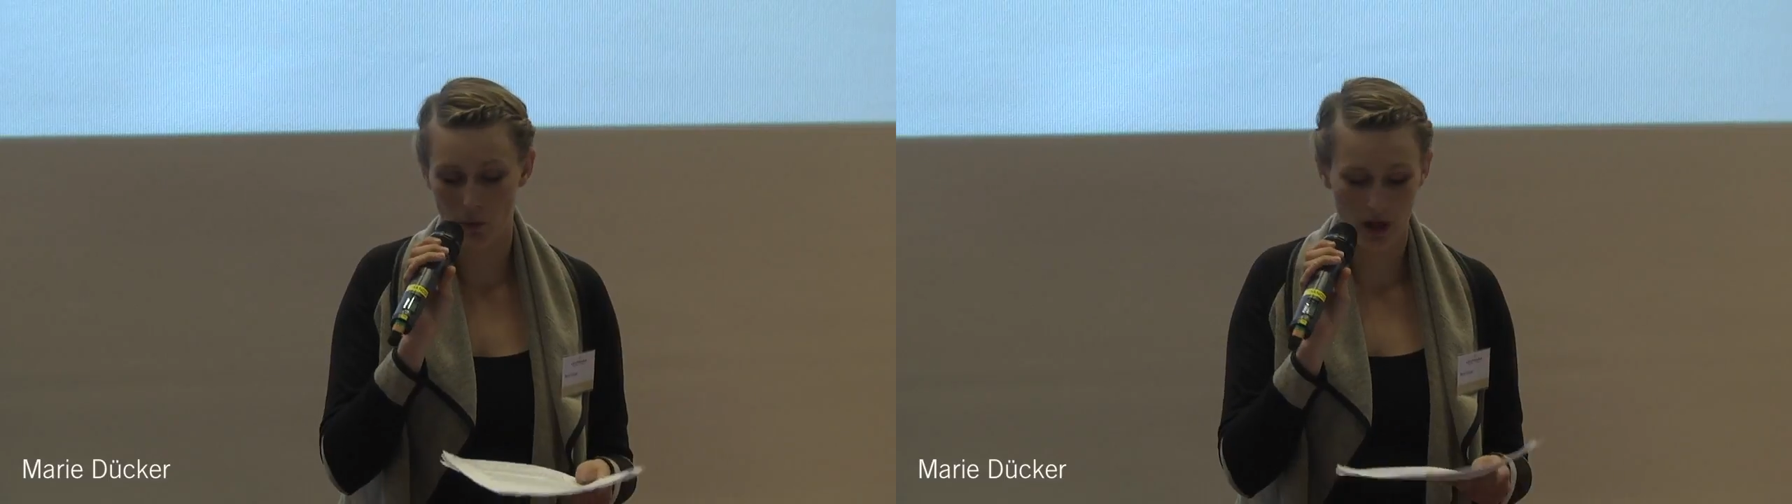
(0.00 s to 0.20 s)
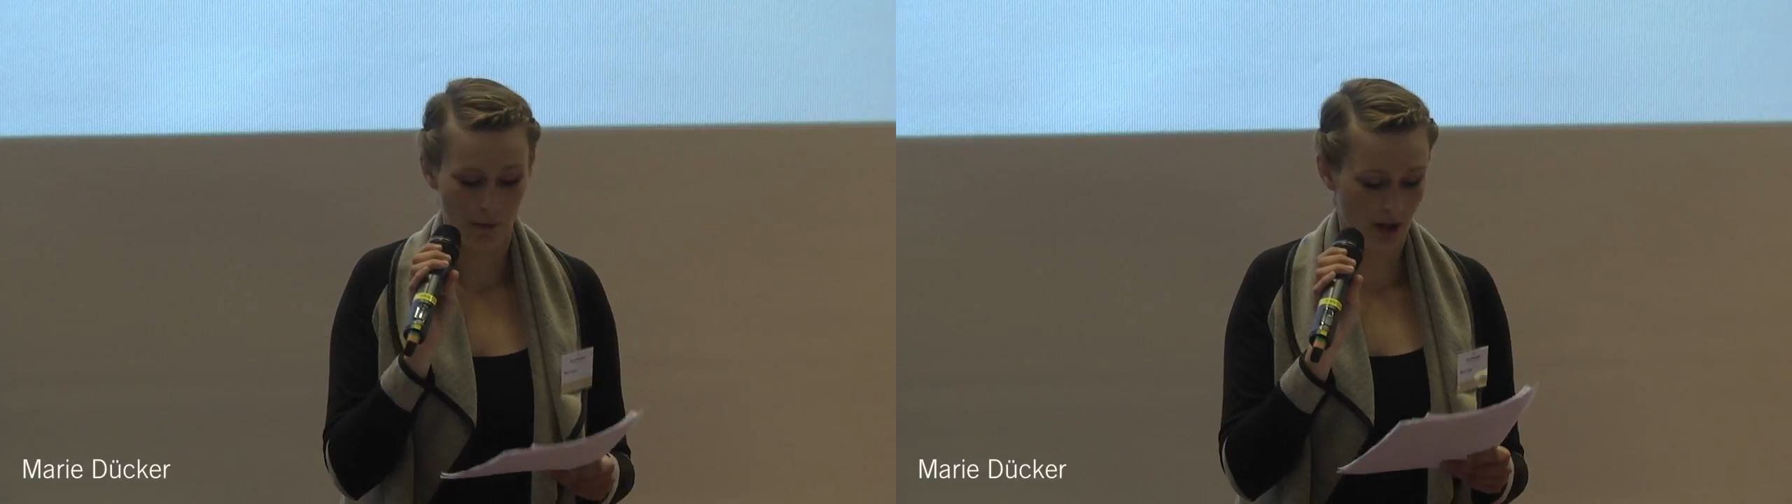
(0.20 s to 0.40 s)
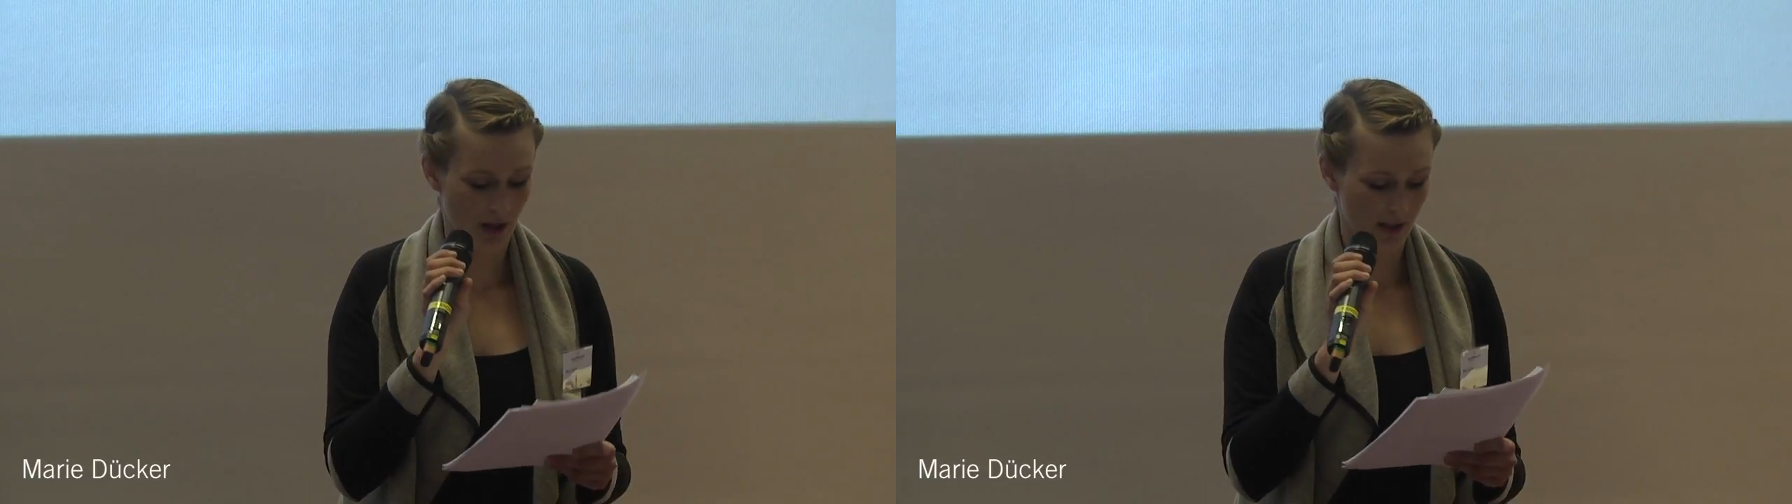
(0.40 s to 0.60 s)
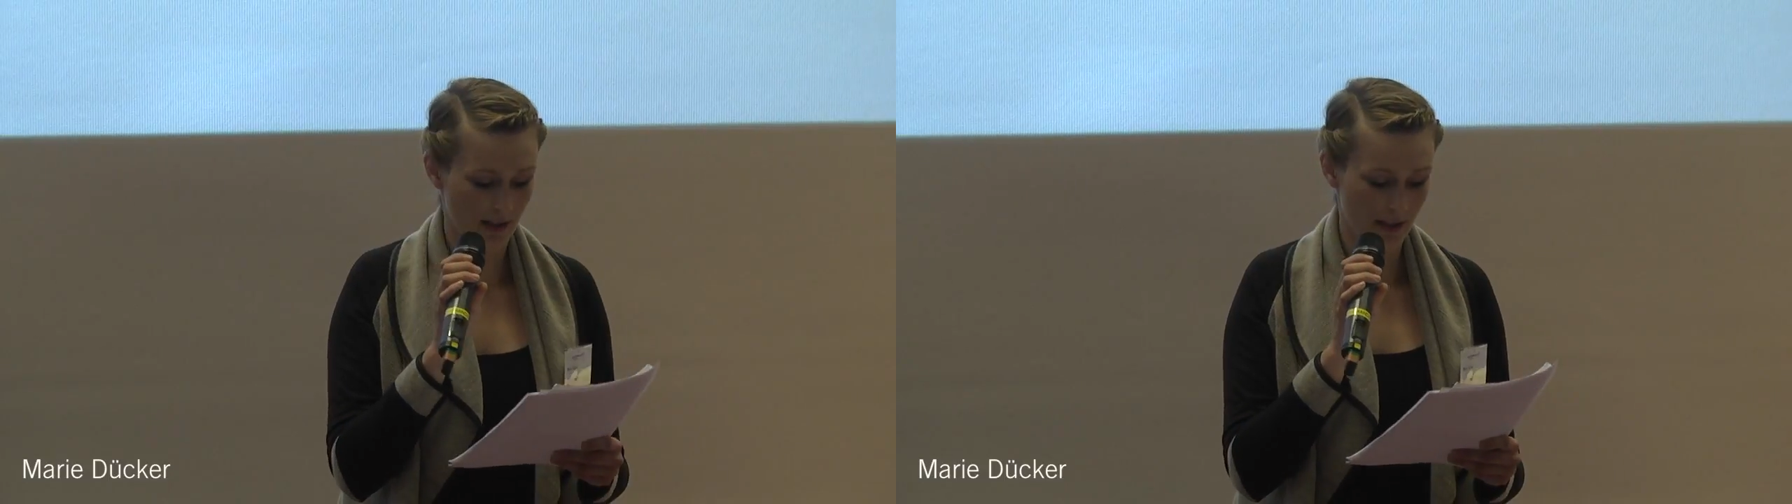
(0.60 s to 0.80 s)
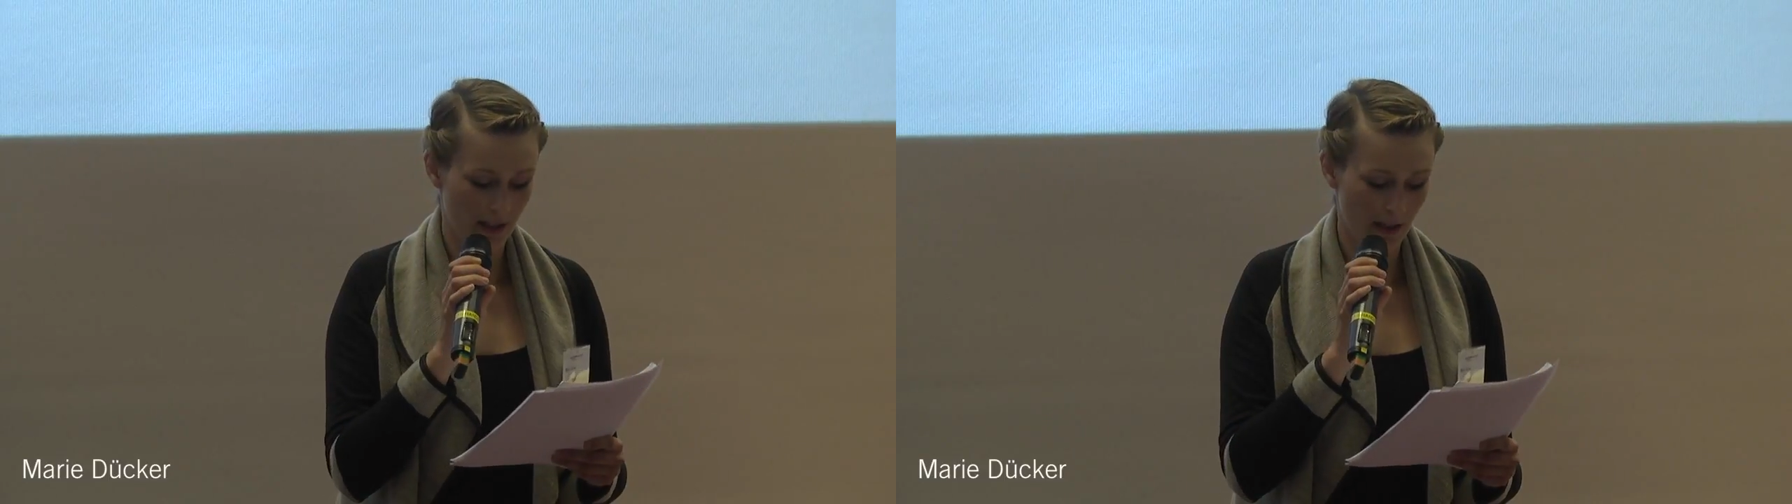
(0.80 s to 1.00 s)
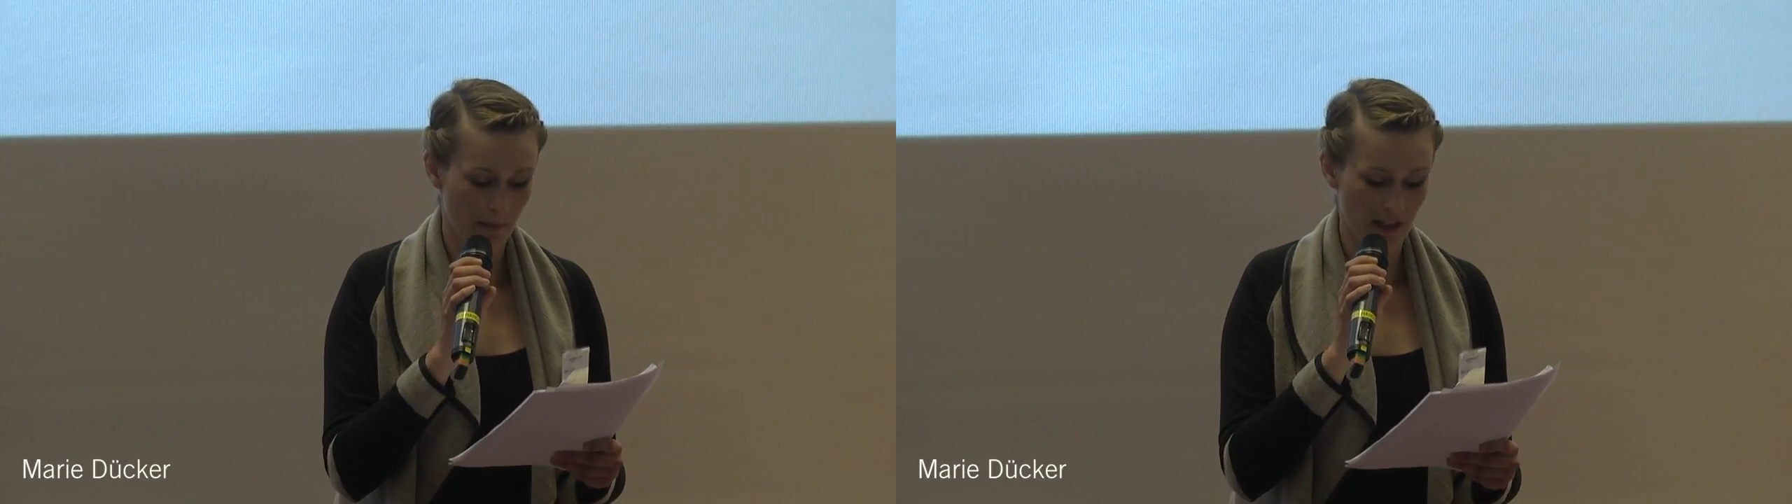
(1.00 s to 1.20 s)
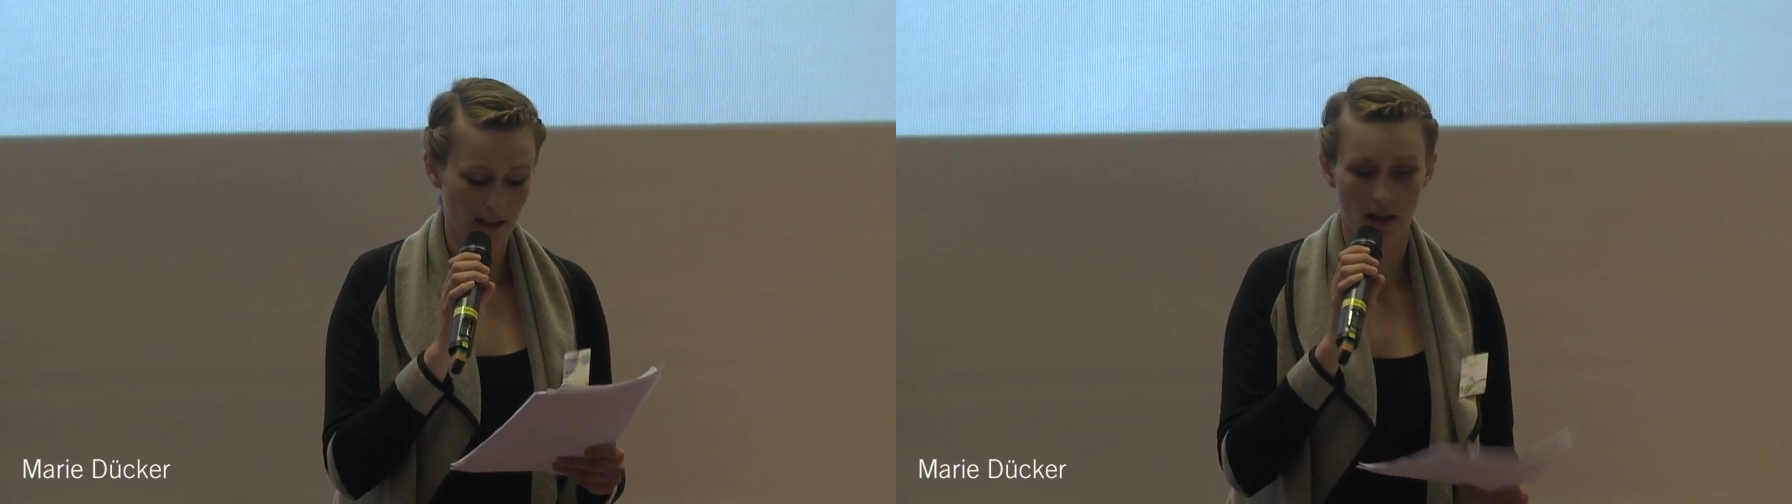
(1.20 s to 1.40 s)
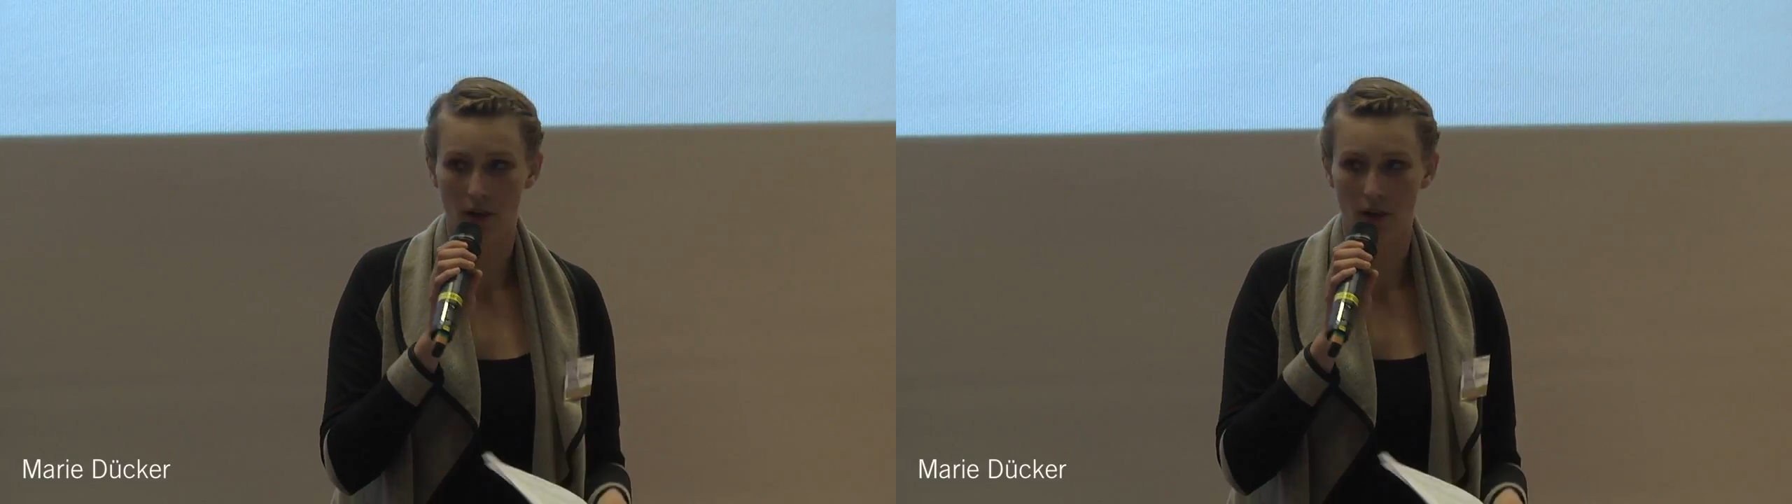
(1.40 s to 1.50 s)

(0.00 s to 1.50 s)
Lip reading: where we can see missing